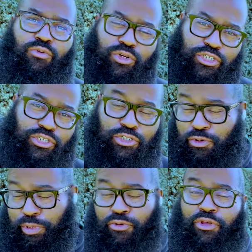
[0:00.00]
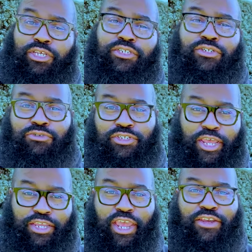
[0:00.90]
Would you be willing to
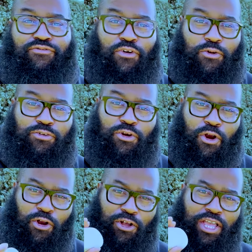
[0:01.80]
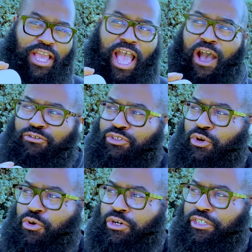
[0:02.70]
take a phone call
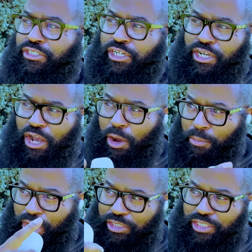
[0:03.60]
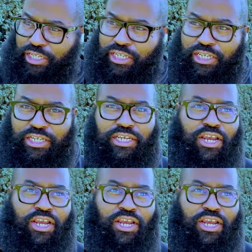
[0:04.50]
outdoors among the